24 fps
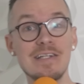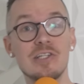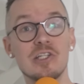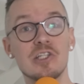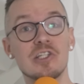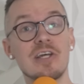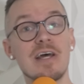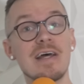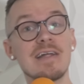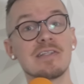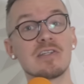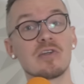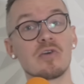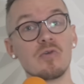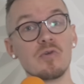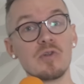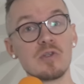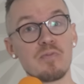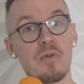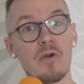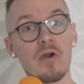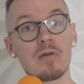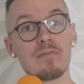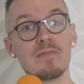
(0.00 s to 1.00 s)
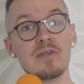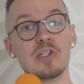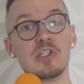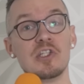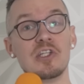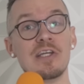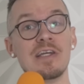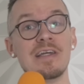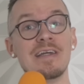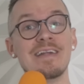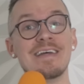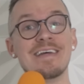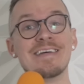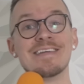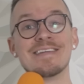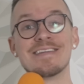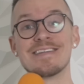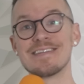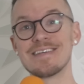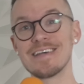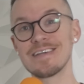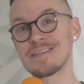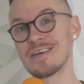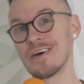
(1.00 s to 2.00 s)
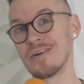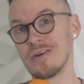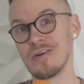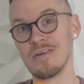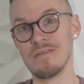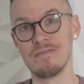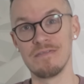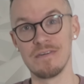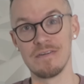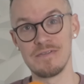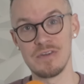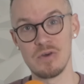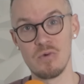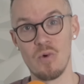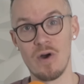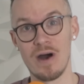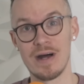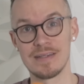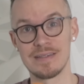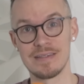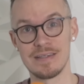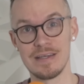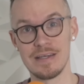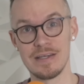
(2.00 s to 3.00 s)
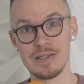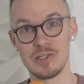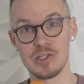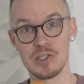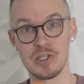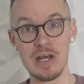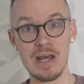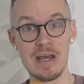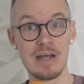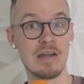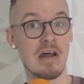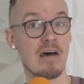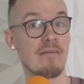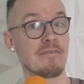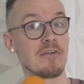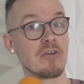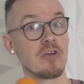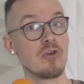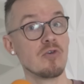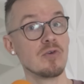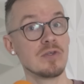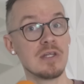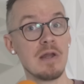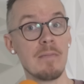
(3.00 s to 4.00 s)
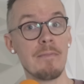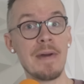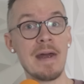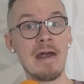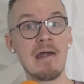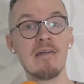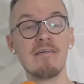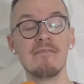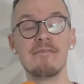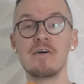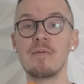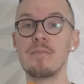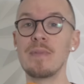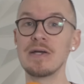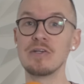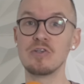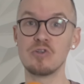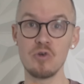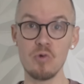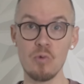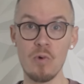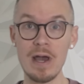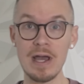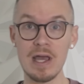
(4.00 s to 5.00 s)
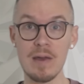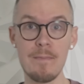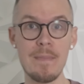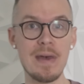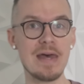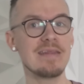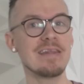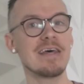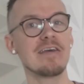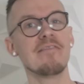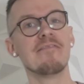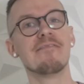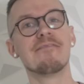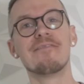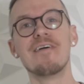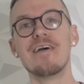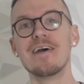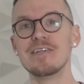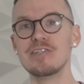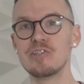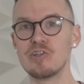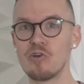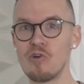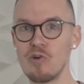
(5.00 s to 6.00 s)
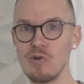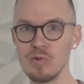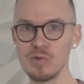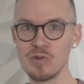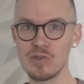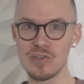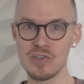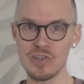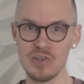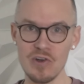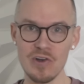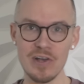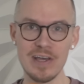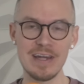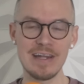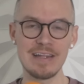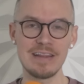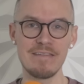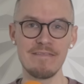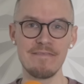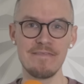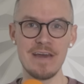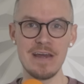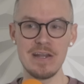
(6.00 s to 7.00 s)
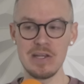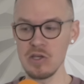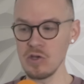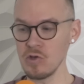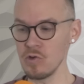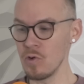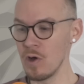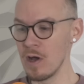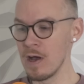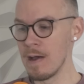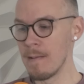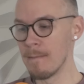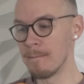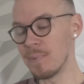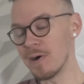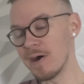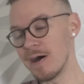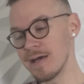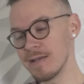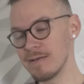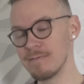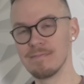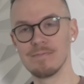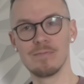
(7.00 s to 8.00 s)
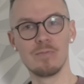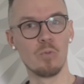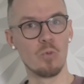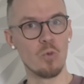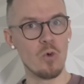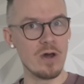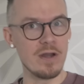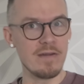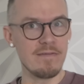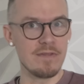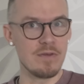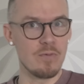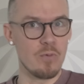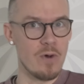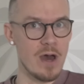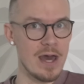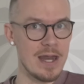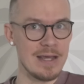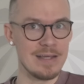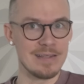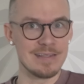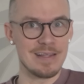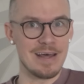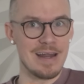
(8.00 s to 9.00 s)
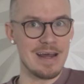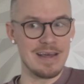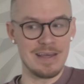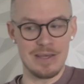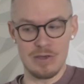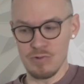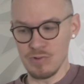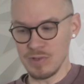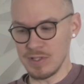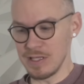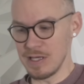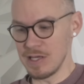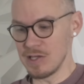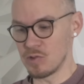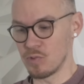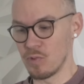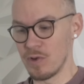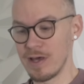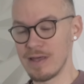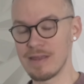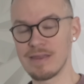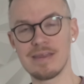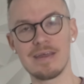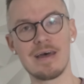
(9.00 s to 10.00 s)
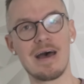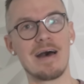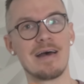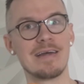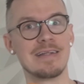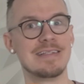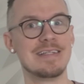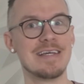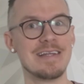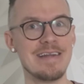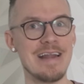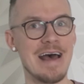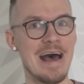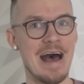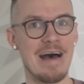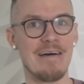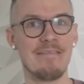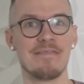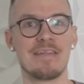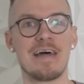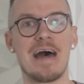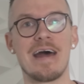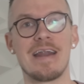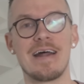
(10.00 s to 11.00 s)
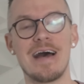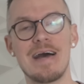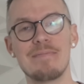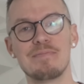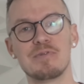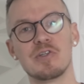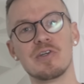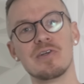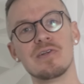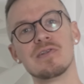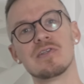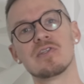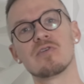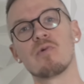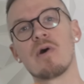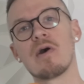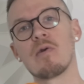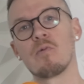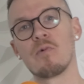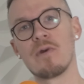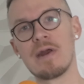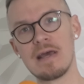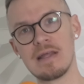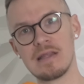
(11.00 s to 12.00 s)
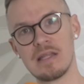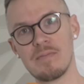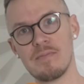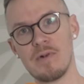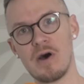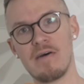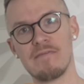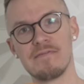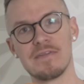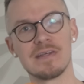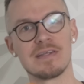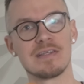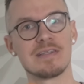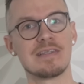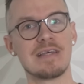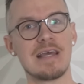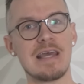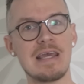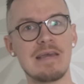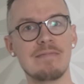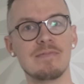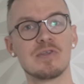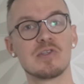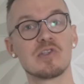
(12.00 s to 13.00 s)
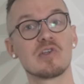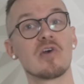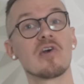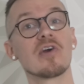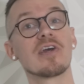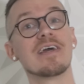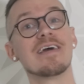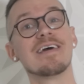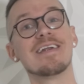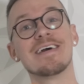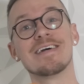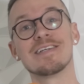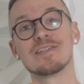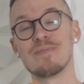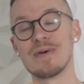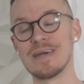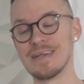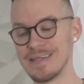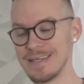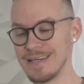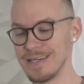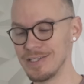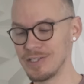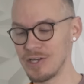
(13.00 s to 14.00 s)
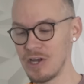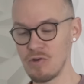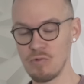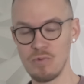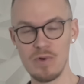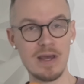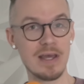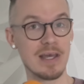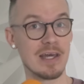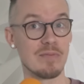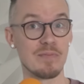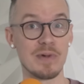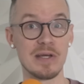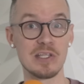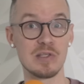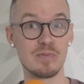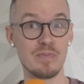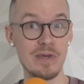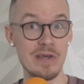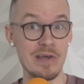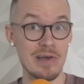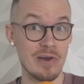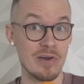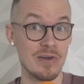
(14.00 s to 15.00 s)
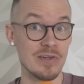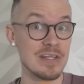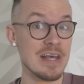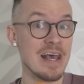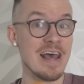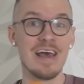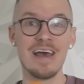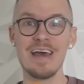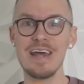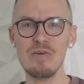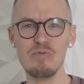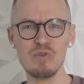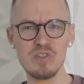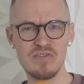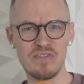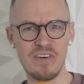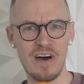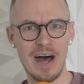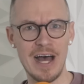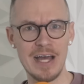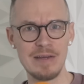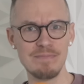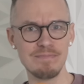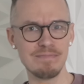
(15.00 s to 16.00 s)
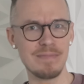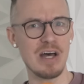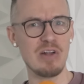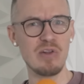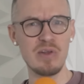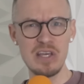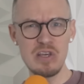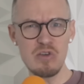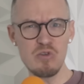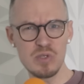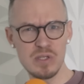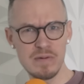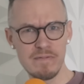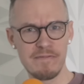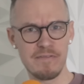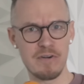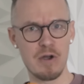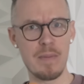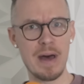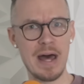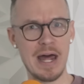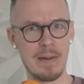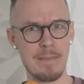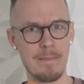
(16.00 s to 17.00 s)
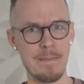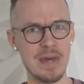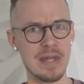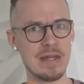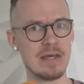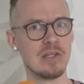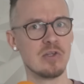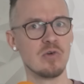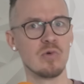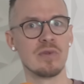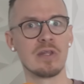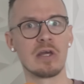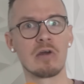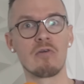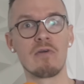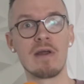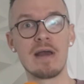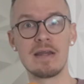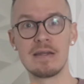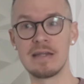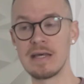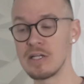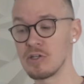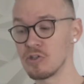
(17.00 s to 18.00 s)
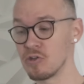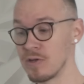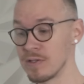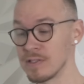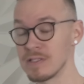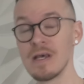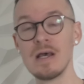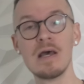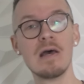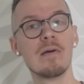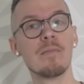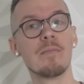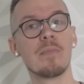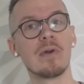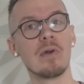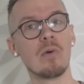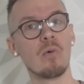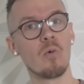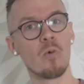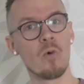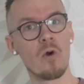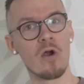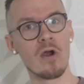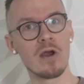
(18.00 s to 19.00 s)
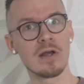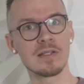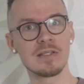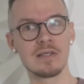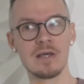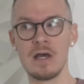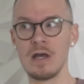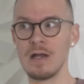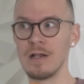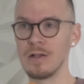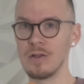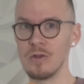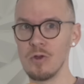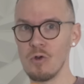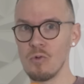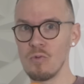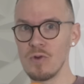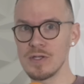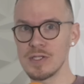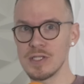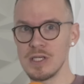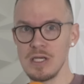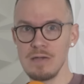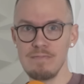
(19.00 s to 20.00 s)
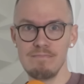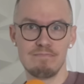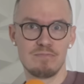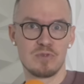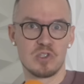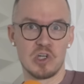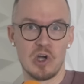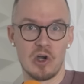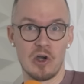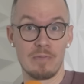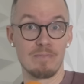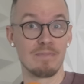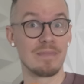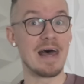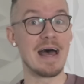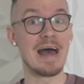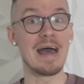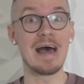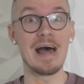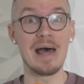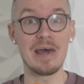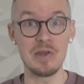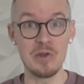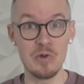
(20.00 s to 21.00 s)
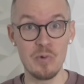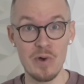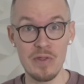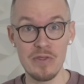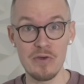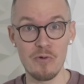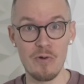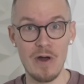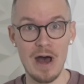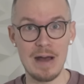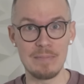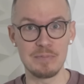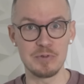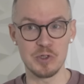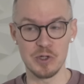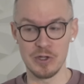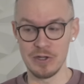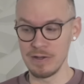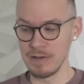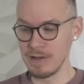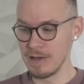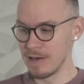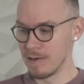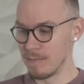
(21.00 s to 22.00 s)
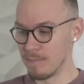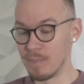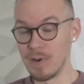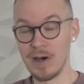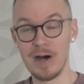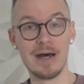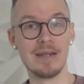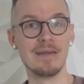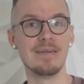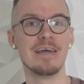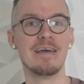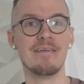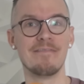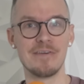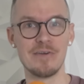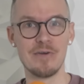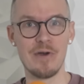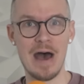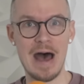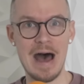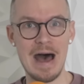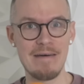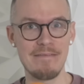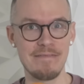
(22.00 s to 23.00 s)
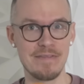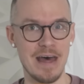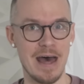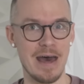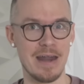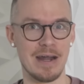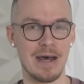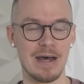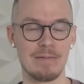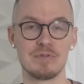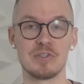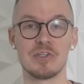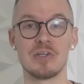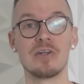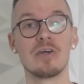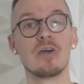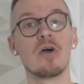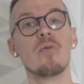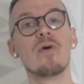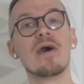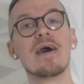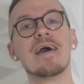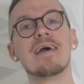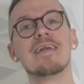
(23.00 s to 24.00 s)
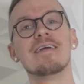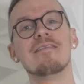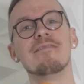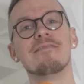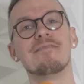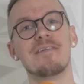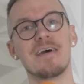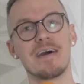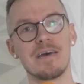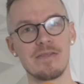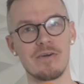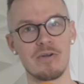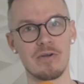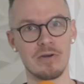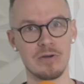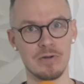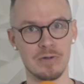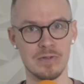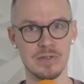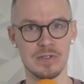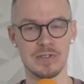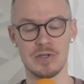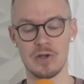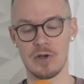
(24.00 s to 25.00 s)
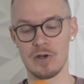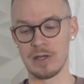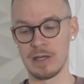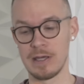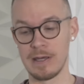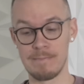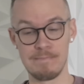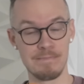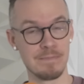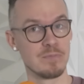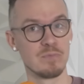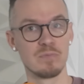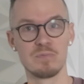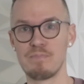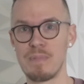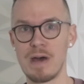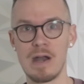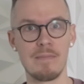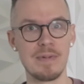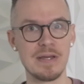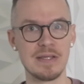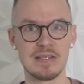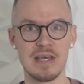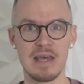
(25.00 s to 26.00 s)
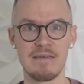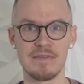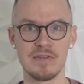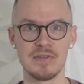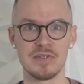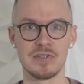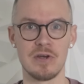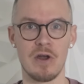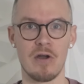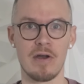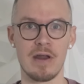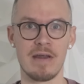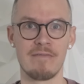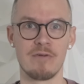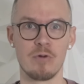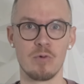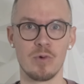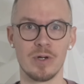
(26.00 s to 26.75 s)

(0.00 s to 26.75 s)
Each Shehds Cold Spark machine is 650 watts each. Now, if you're using a pair of them, I do recommend that you find your own circuit at the venue, but one of the weddings that I used these with, I didn't have that option, so I ran them off the same circuit as my DJ rig and my speakers, and it was fine. I only used them for about a minute doing the grand entrance, but it worked. A little risky? Sure. I had no other option, but if you have that option, go ahead and find their own circuit. Better be safe than sorry,